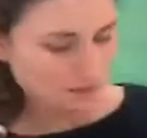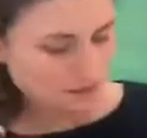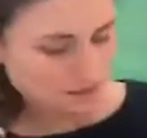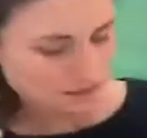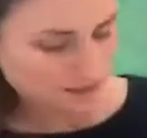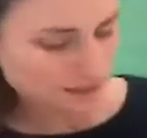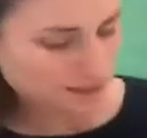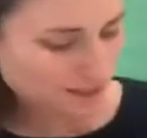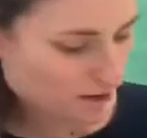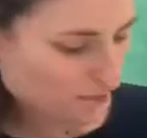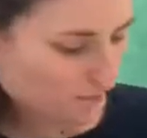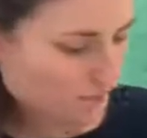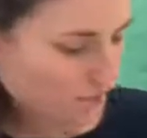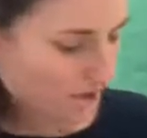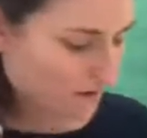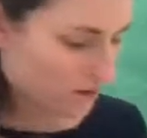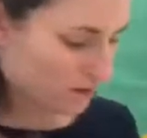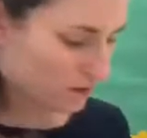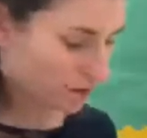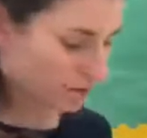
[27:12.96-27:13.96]
Bring it over a
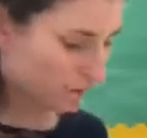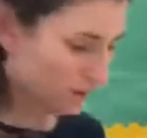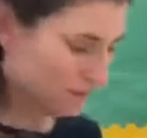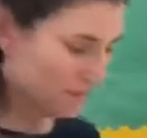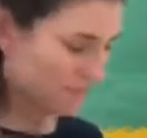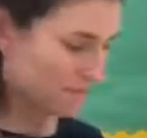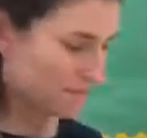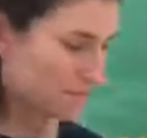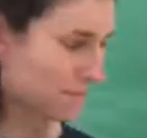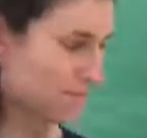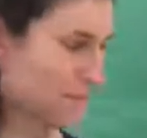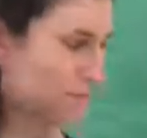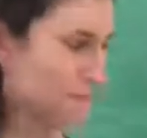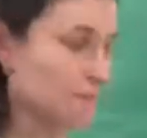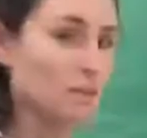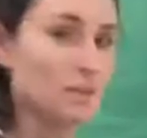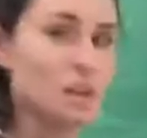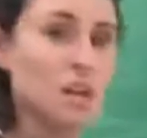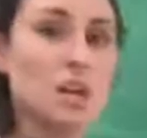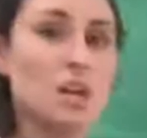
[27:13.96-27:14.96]
little bit.
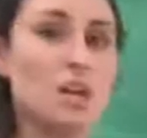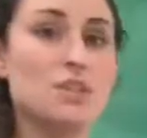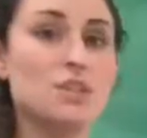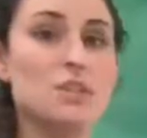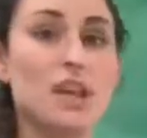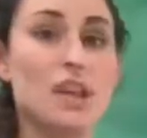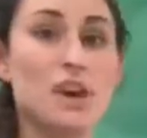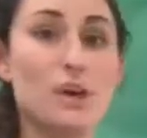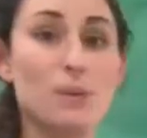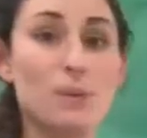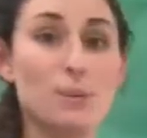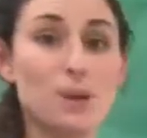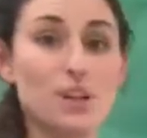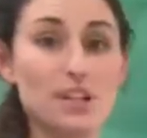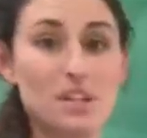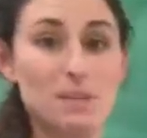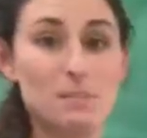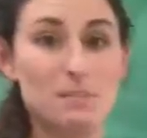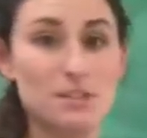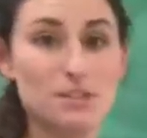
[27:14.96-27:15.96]
So we're
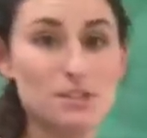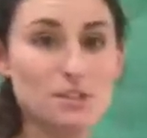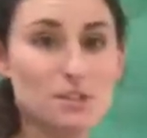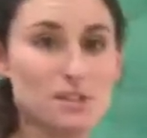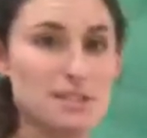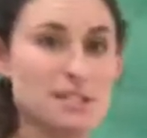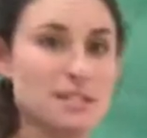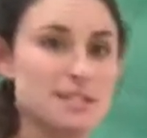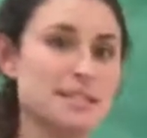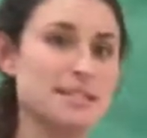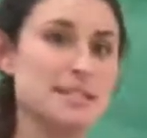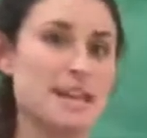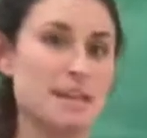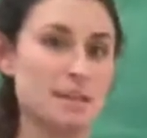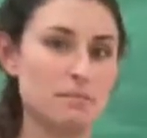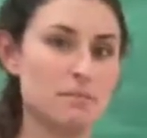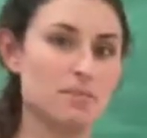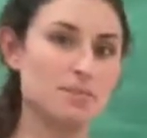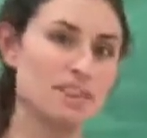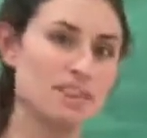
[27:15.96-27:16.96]
gonna be doing the
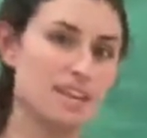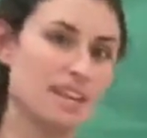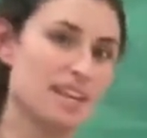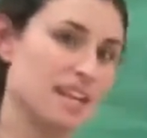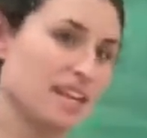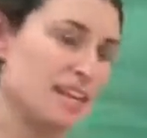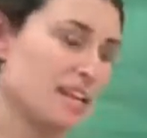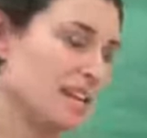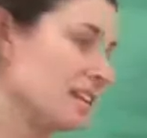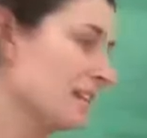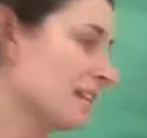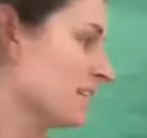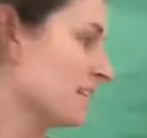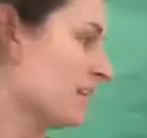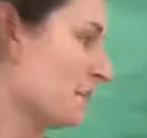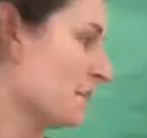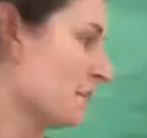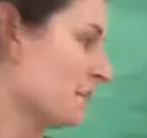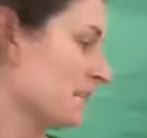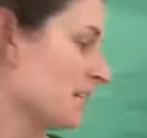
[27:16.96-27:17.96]
same thing that
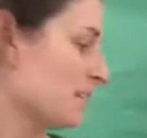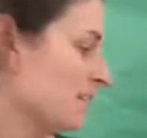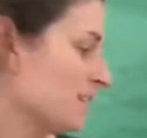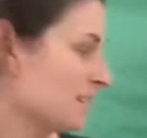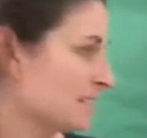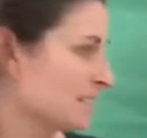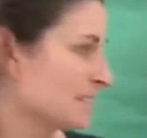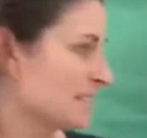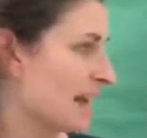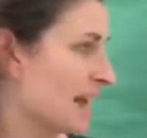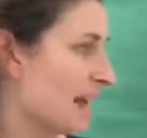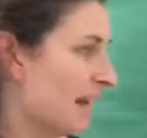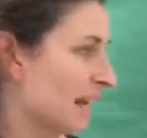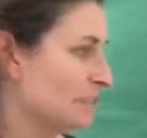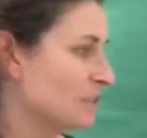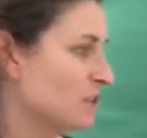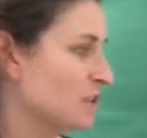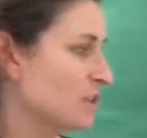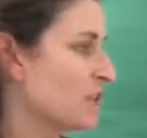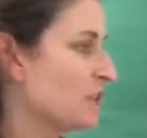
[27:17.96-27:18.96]
we did on the side.
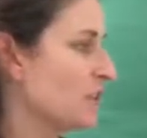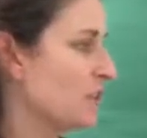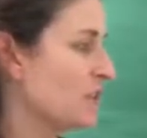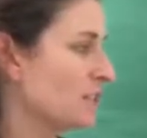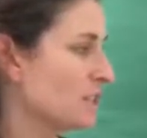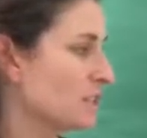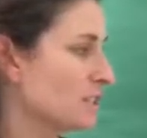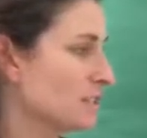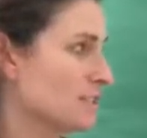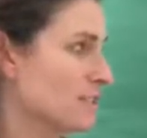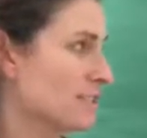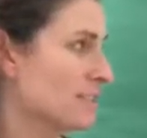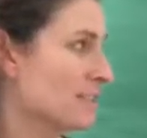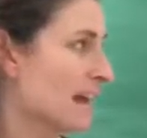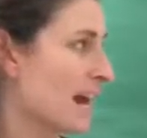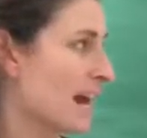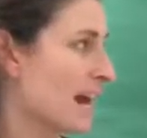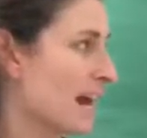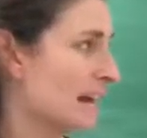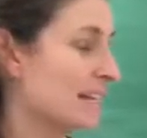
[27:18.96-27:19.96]
So you get to
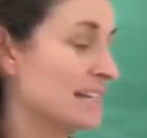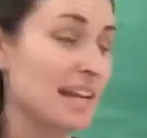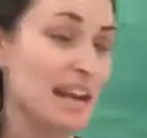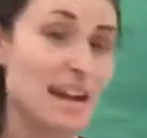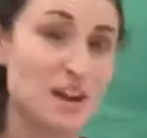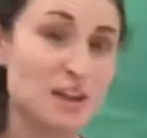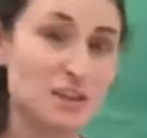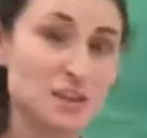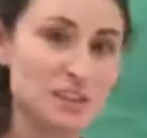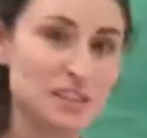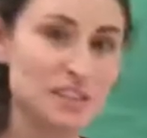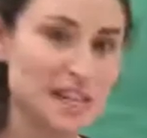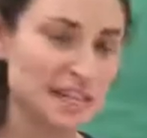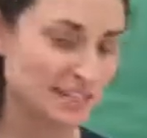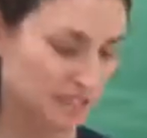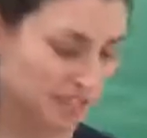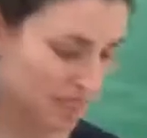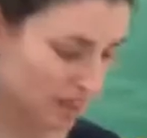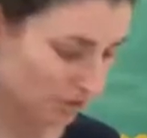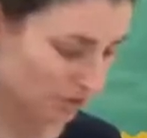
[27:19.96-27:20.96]
decide how you'd like to
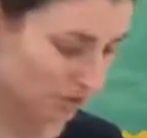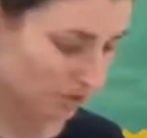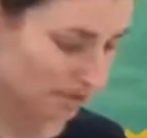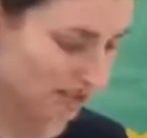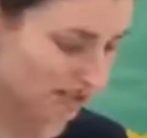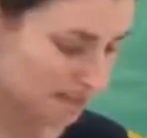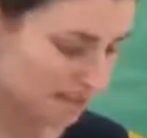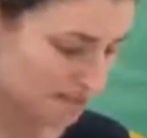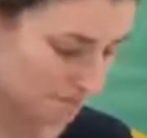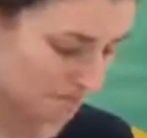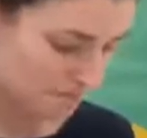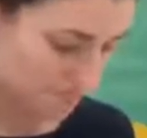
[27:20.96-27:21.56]
color it in.